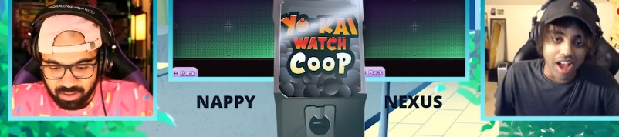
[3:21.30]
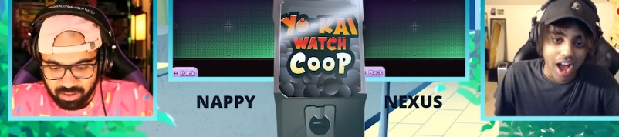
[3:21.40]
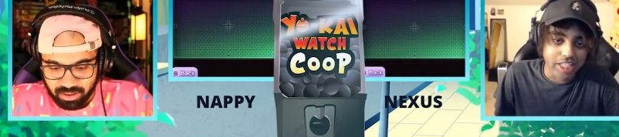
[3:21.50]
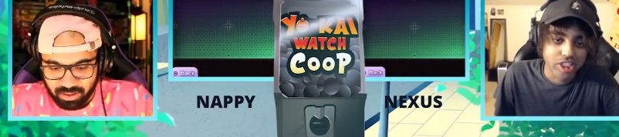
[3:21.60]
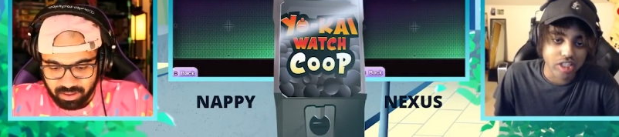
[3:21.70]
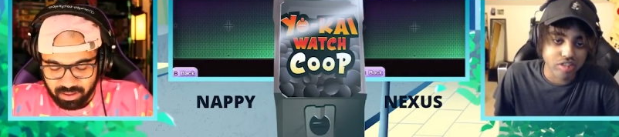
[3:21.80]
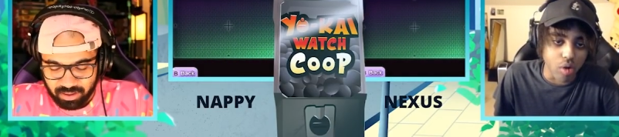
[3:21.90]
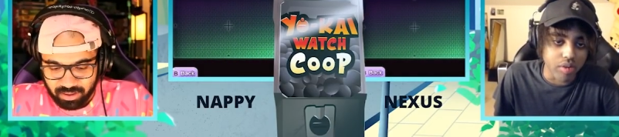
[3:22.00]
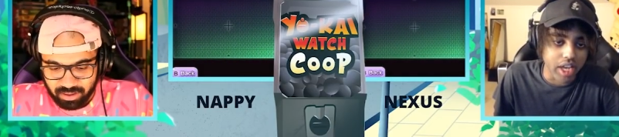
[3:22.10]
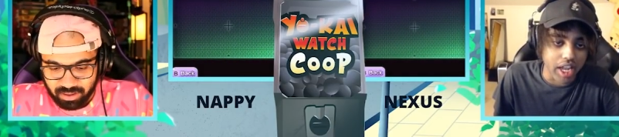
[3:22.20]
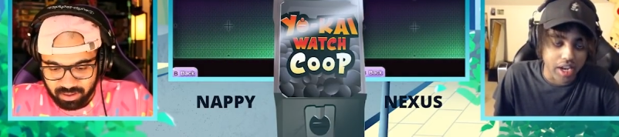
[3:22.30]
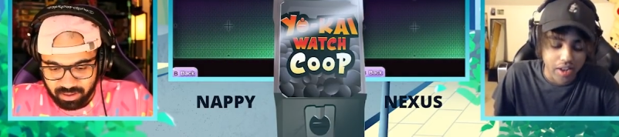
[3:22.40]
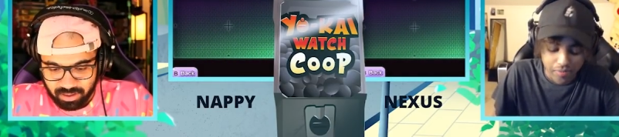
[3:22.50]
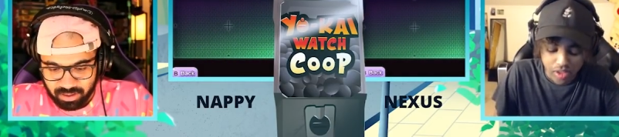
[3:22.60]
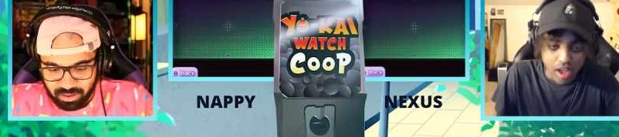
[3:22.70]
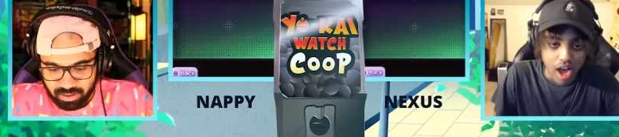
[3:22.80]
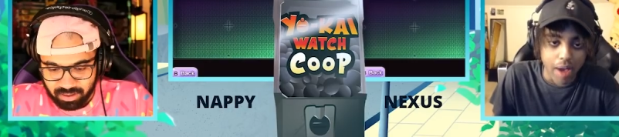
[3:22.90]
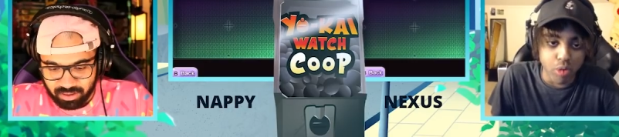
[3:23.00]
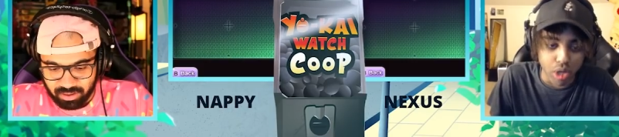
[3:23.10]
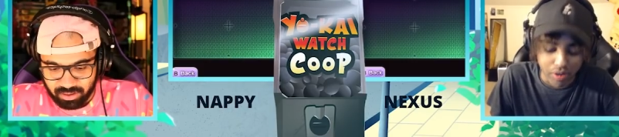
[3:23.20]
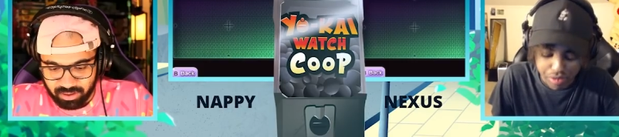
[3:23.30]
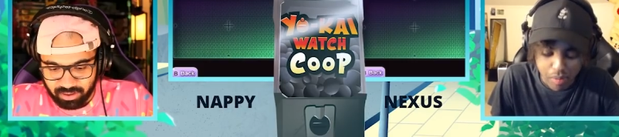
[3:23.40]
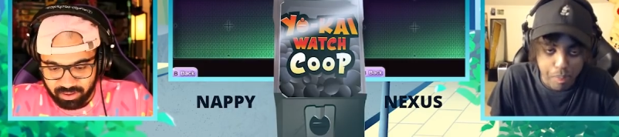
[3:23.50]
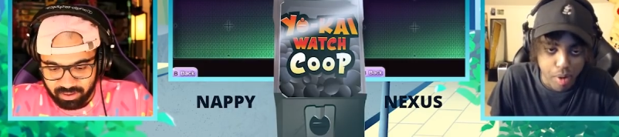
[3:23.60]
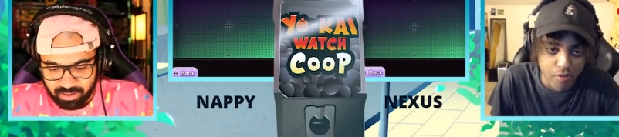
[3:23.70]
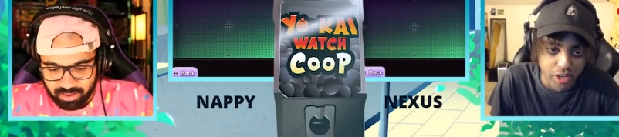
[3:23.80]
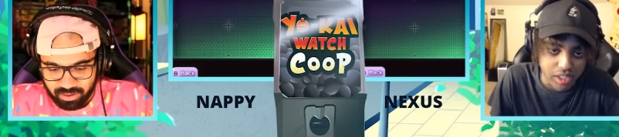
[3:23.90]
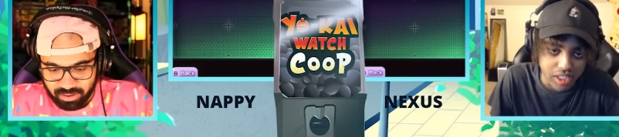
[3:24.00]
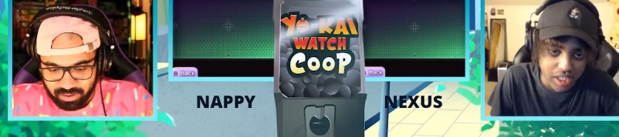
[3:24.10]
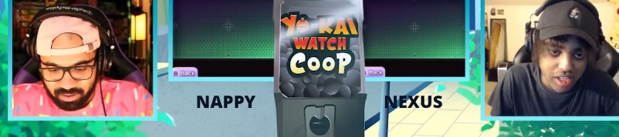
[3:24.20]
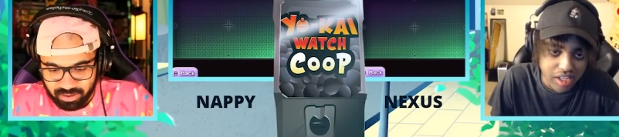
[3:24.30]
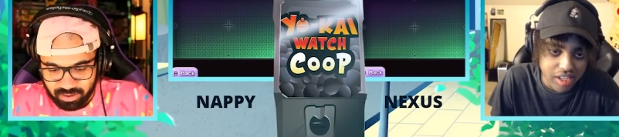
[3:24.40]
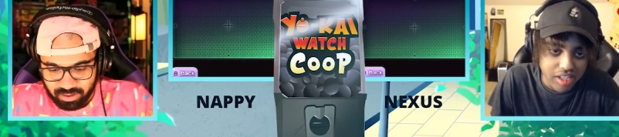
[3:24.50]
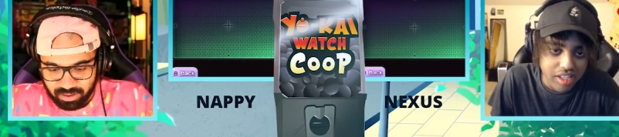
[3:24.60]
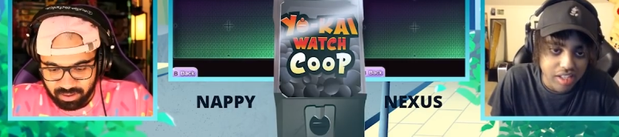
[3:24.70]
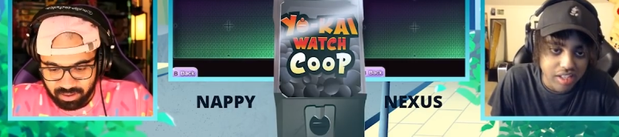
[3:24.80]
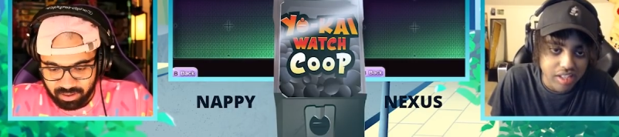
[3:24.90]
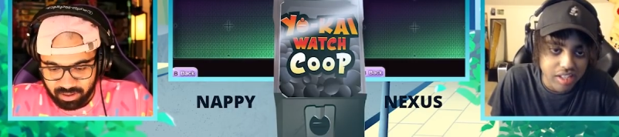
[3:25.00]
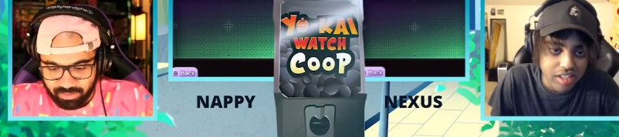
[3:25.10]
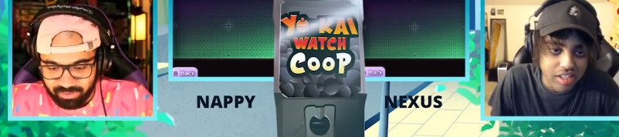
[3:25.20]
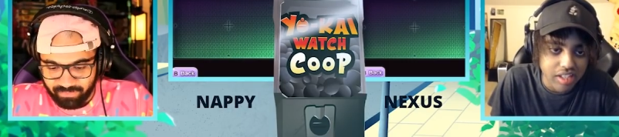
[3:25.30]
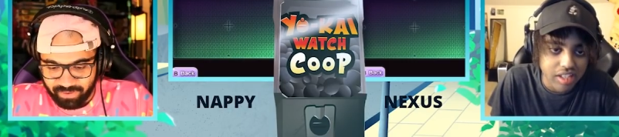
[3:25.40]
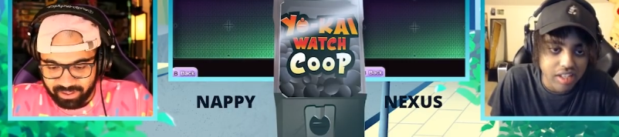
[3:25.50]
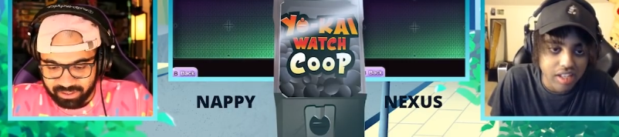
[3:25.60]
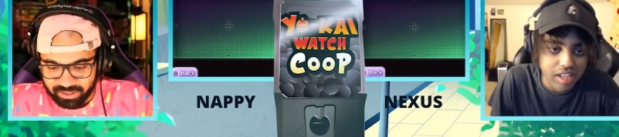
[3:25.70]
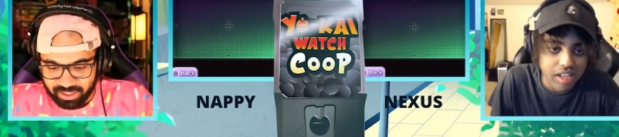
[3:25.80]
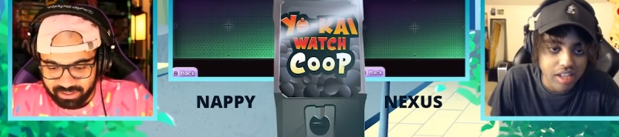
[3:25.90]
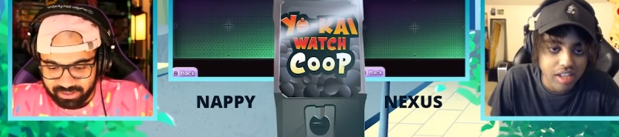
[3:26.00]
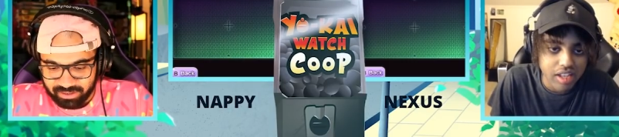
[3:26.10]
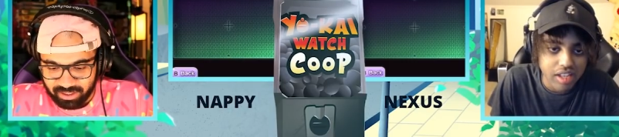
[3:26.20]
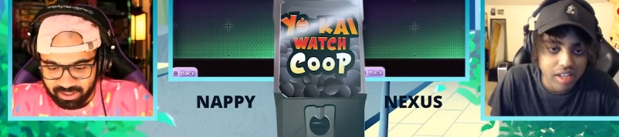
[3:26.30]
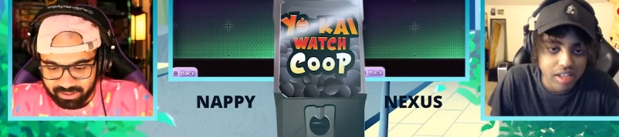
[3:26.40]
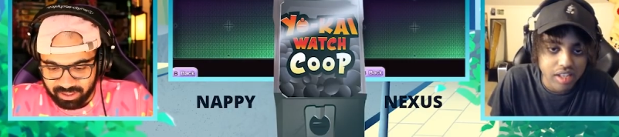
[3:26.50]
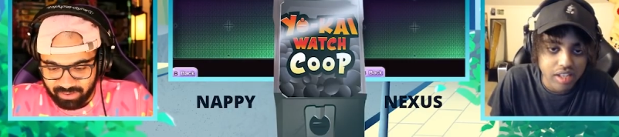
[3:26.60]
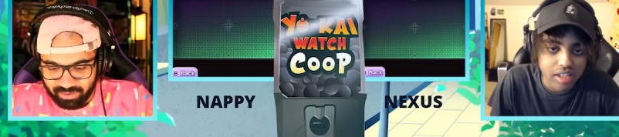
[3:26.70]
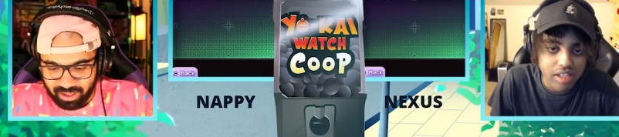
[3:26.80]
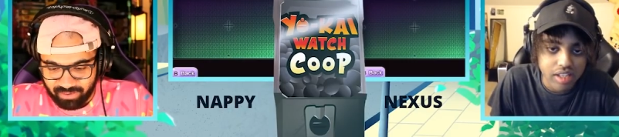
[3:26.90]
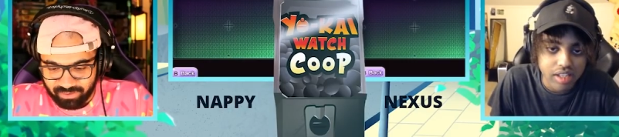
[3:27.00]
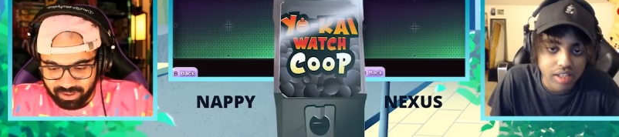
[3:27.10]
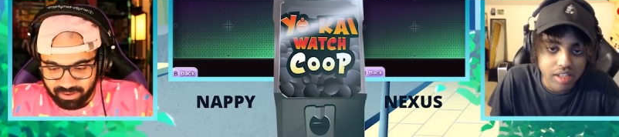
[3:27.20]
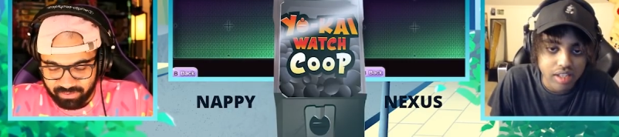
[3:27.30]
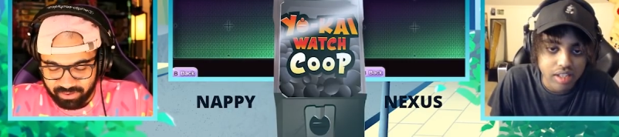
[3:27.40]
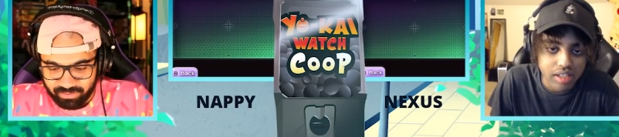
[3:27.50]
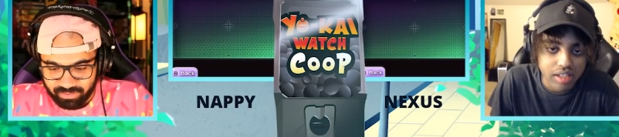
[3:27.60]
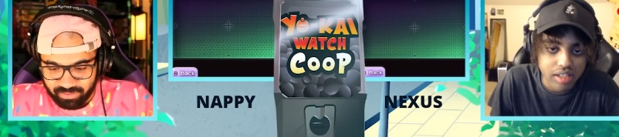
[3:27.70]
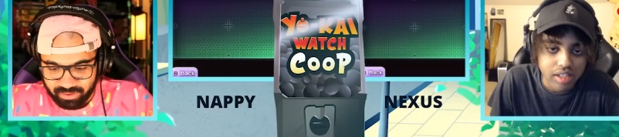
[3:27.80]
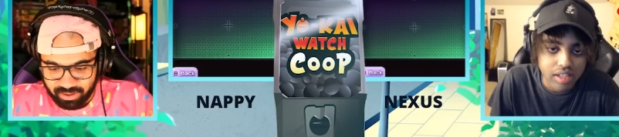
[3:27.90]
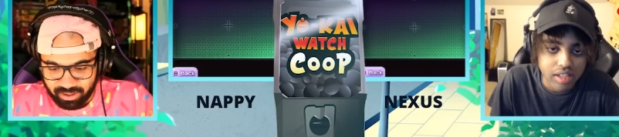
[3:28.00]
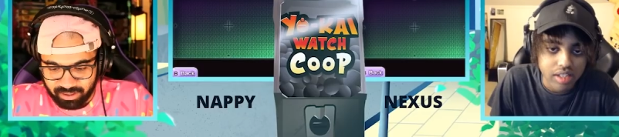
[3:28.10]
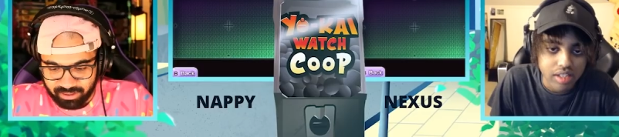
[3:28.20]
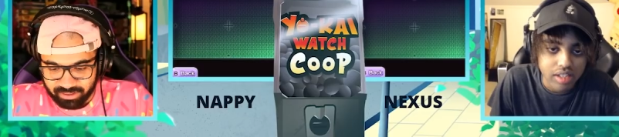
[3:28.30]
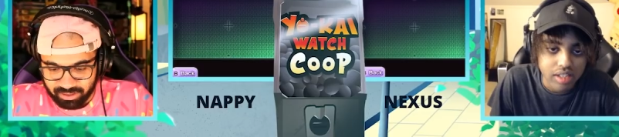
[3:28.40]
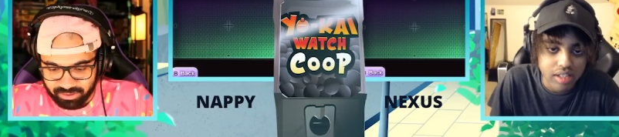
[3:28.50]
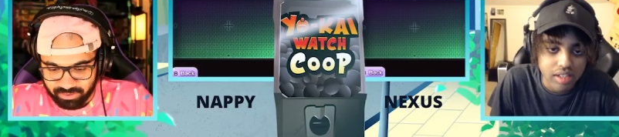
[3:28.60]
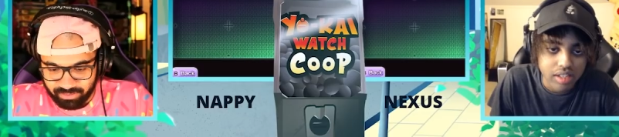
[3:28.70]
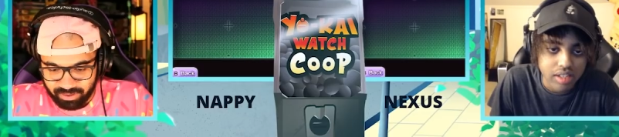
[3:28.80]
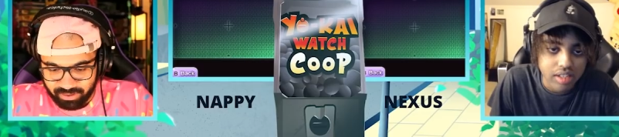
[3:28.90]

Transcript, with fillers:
Speaker 1: I just don't get it.
Speaker 2: I'm uh, doing look, everything perfectly. I'm gonna fight this Chansin, and he's gonna have a Laugh-a-lotta with him, and he's gonna join me.